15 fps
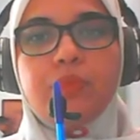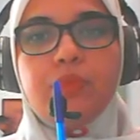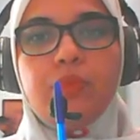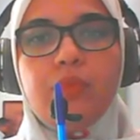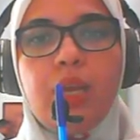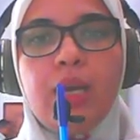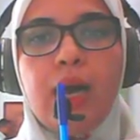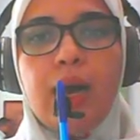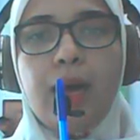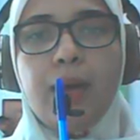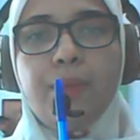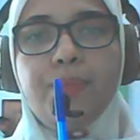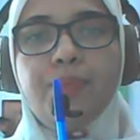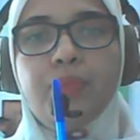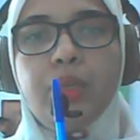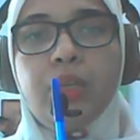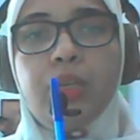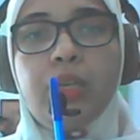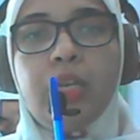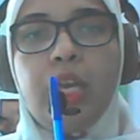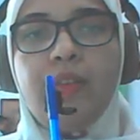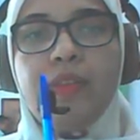
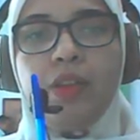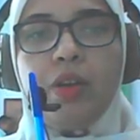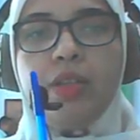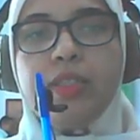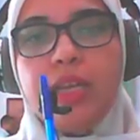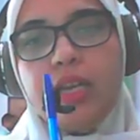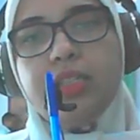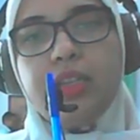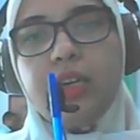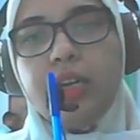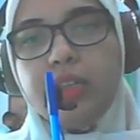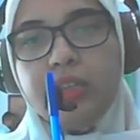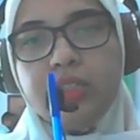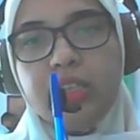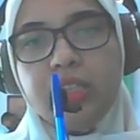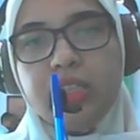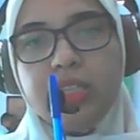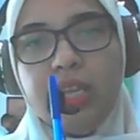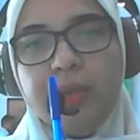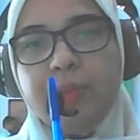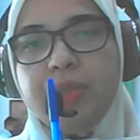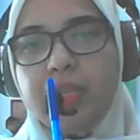even though it says there's a
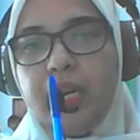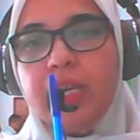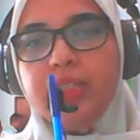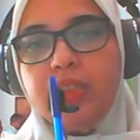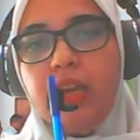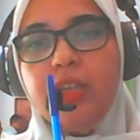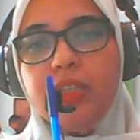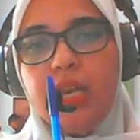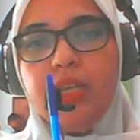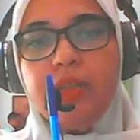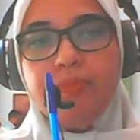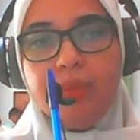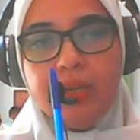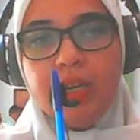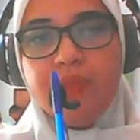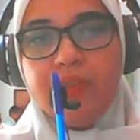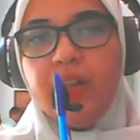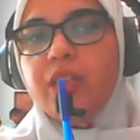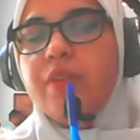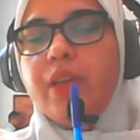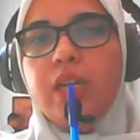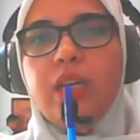disclaimer that has not yet been
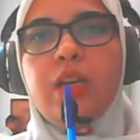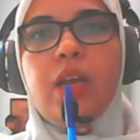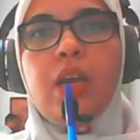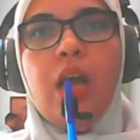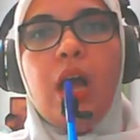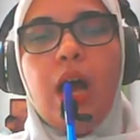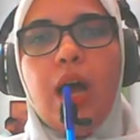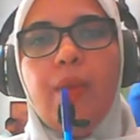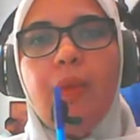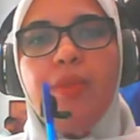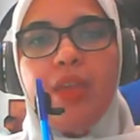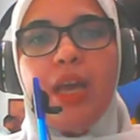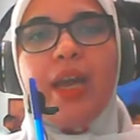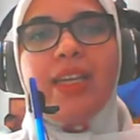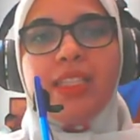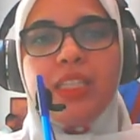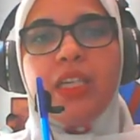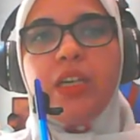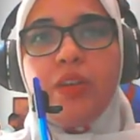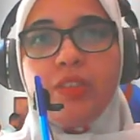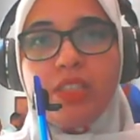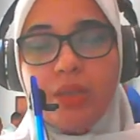evaluated, the
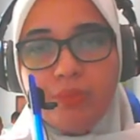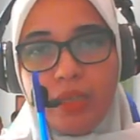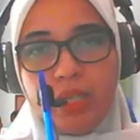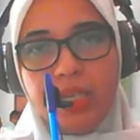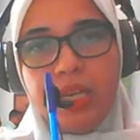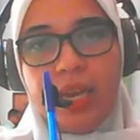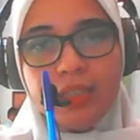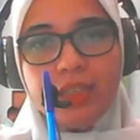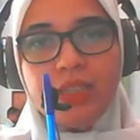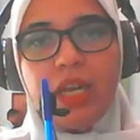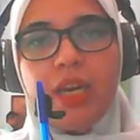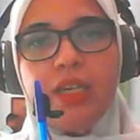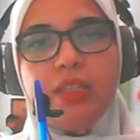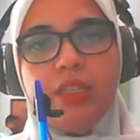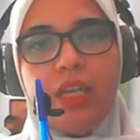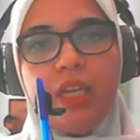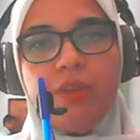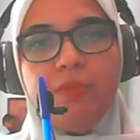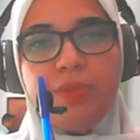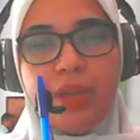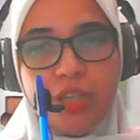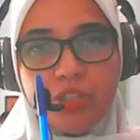idea of somebody analyzing
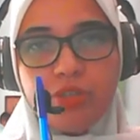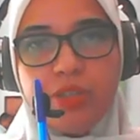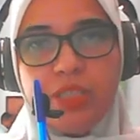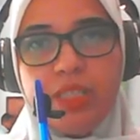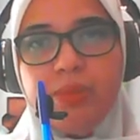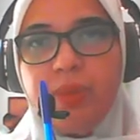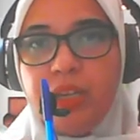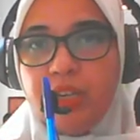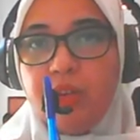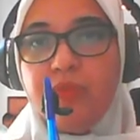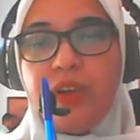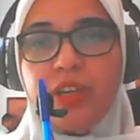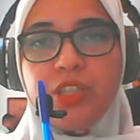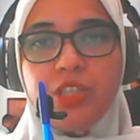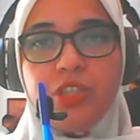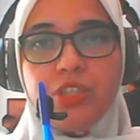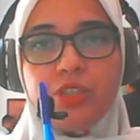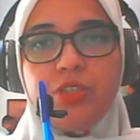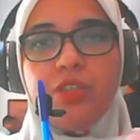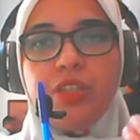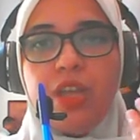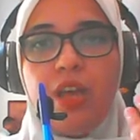plagiarism in infection
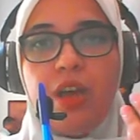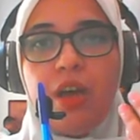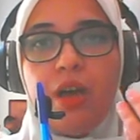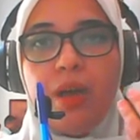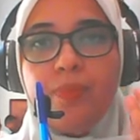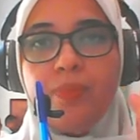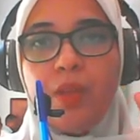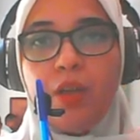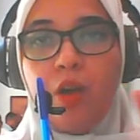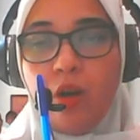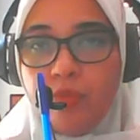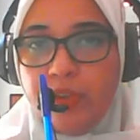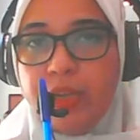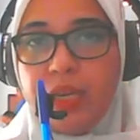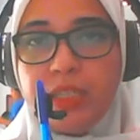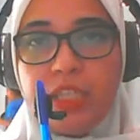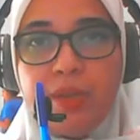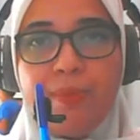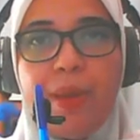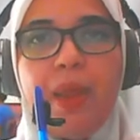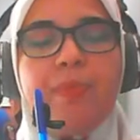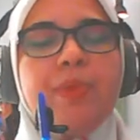journals, COVID-19
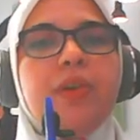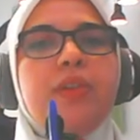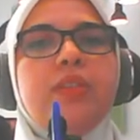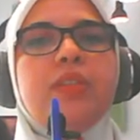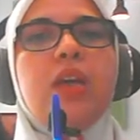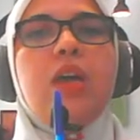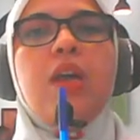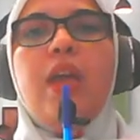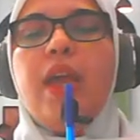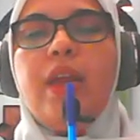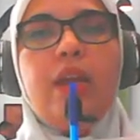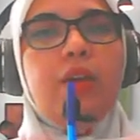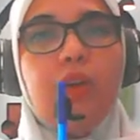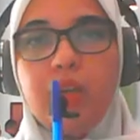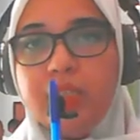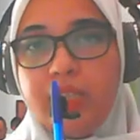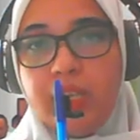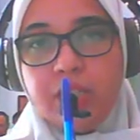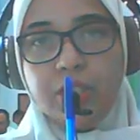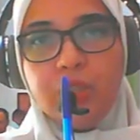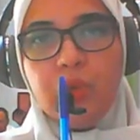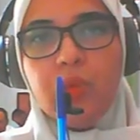papers in a
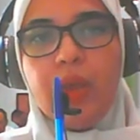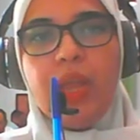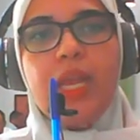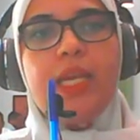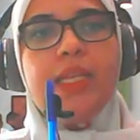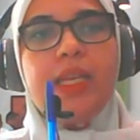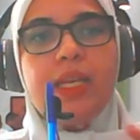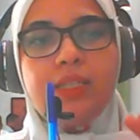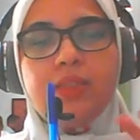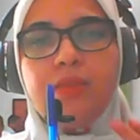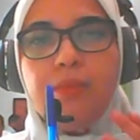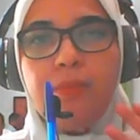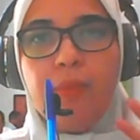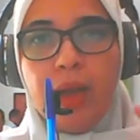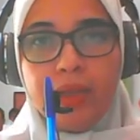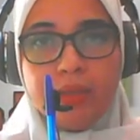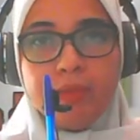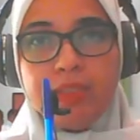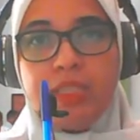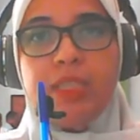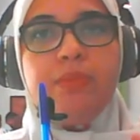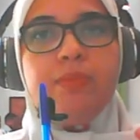cross-sectional way, that's my
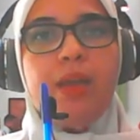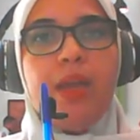team